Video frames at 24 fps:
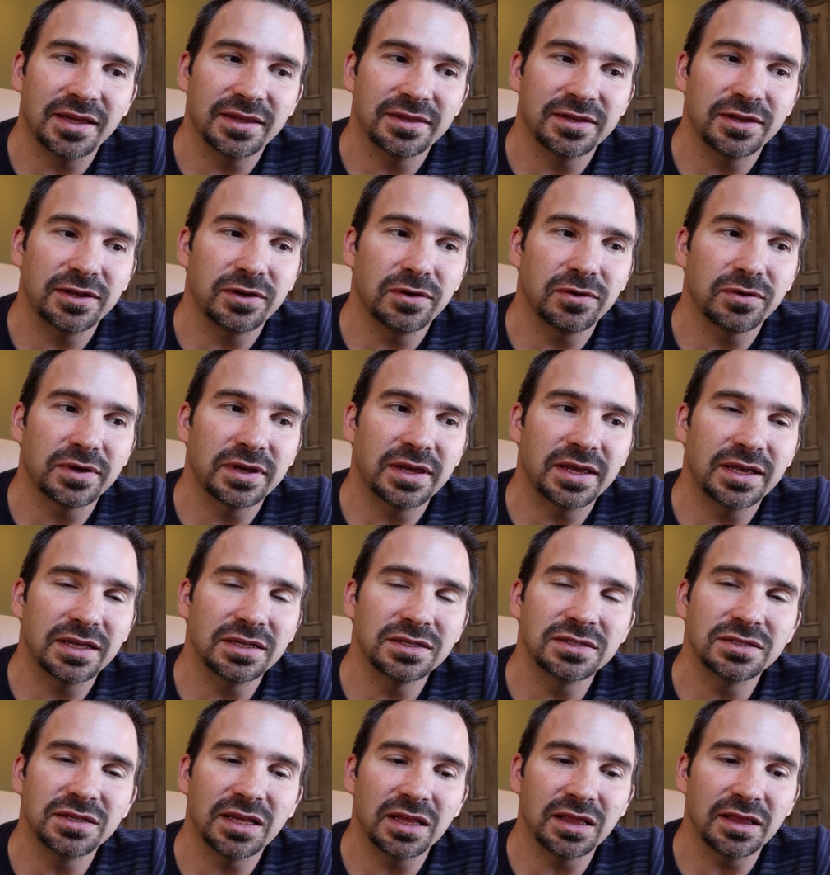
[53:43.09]
And, you know,
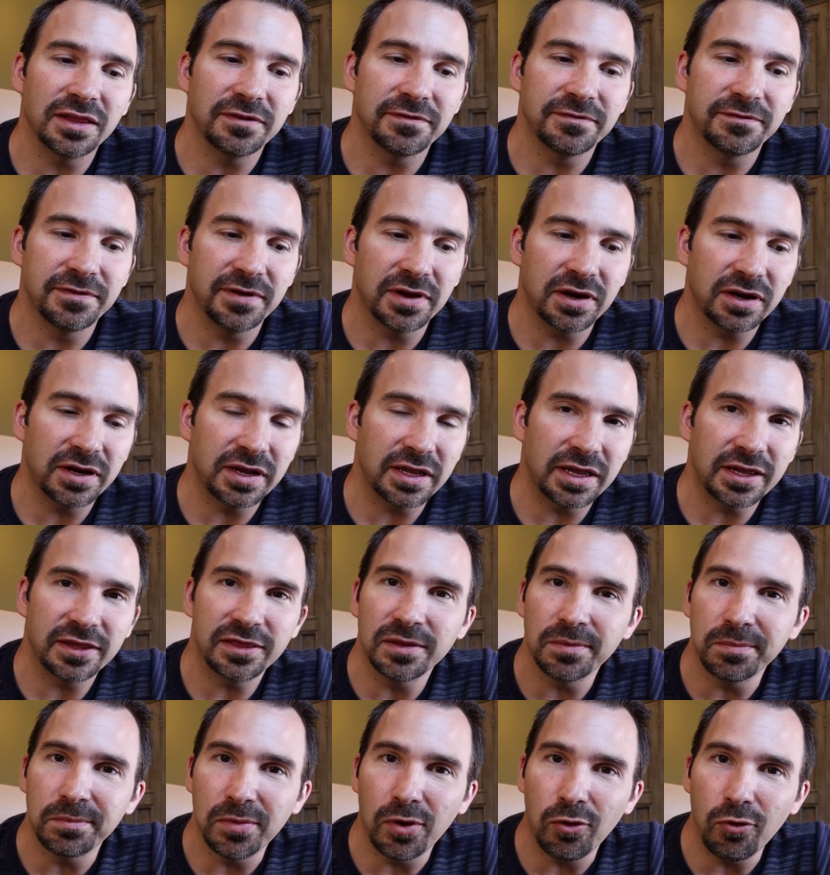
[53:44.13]
kids, they live very in
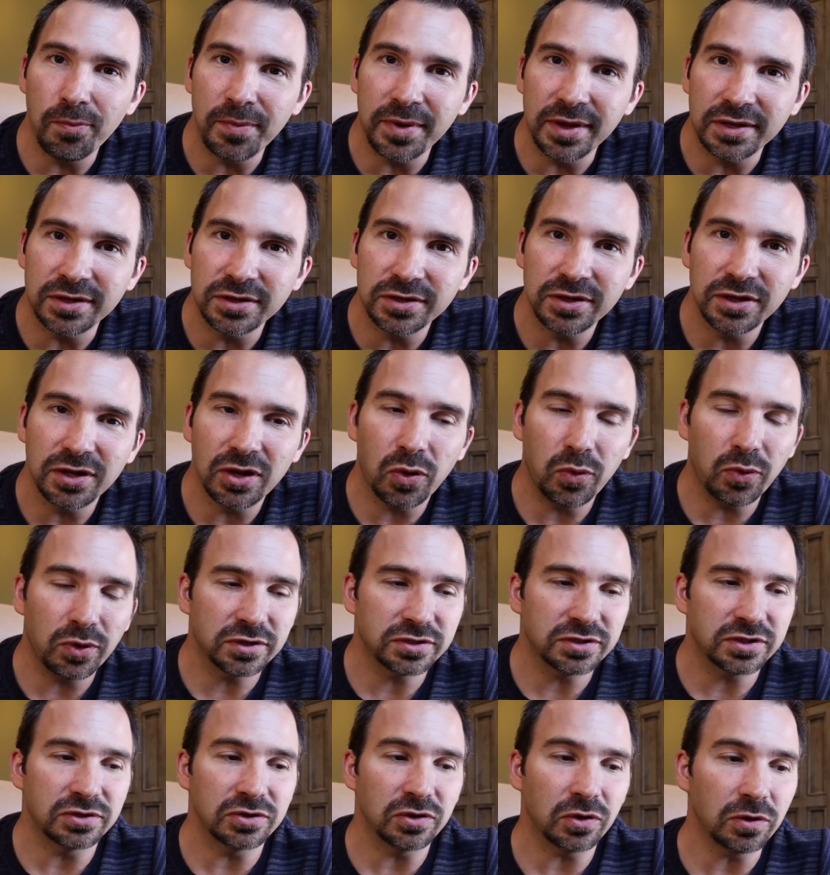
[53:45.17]
the moment, you know,
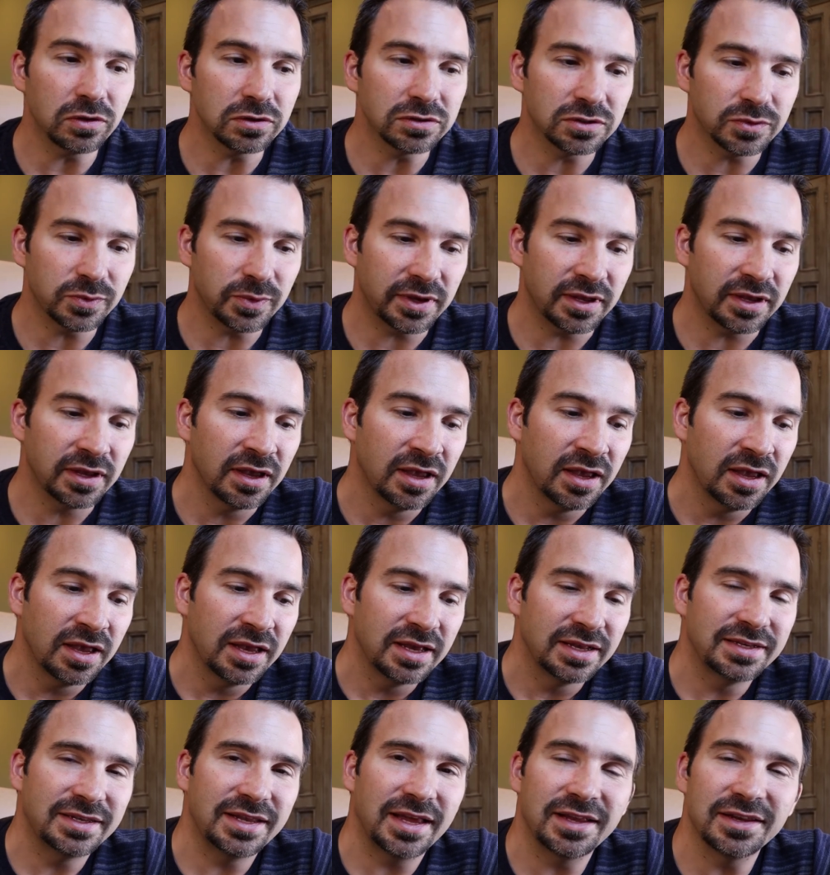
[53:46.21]
whereas adults, we
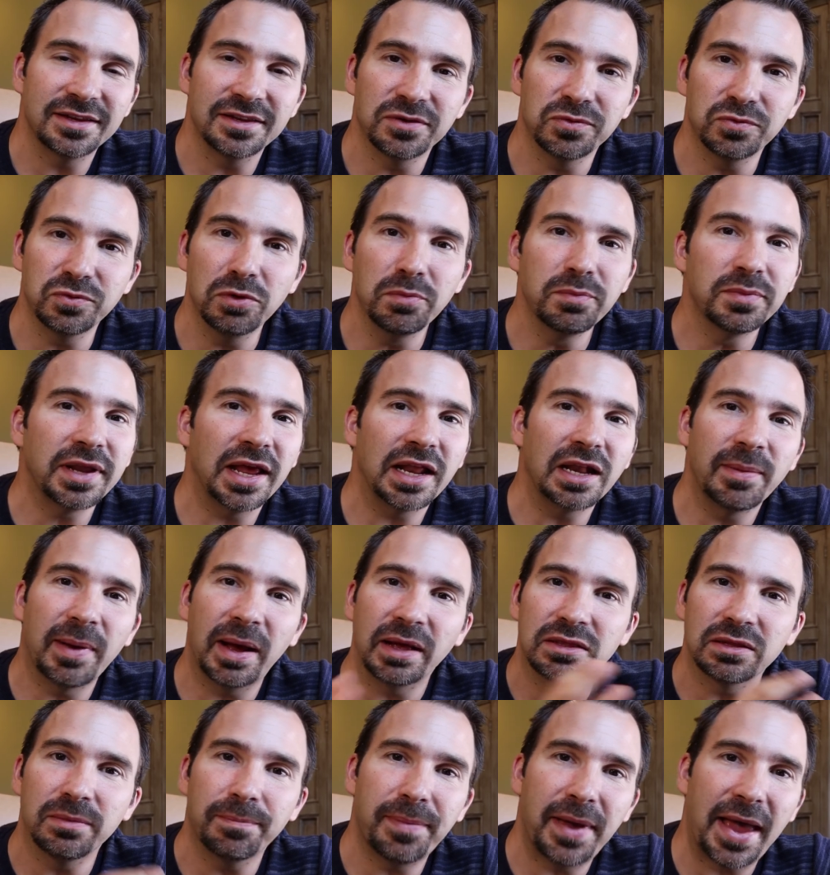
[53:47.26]
tend to ruminate
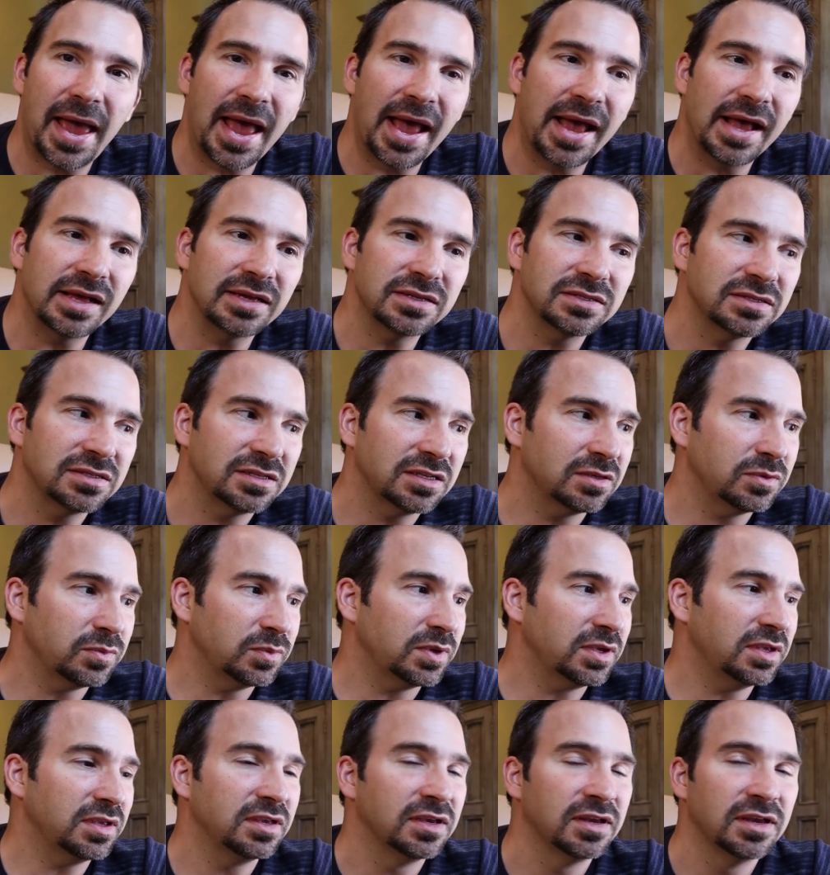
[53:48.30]
about the past and
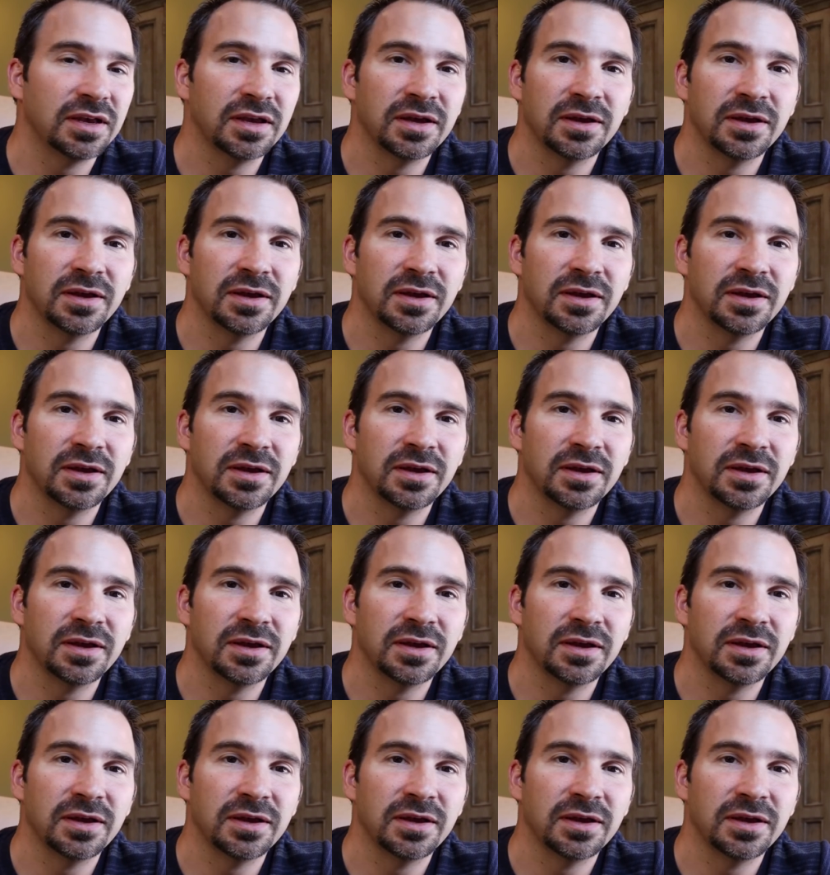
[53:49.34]
we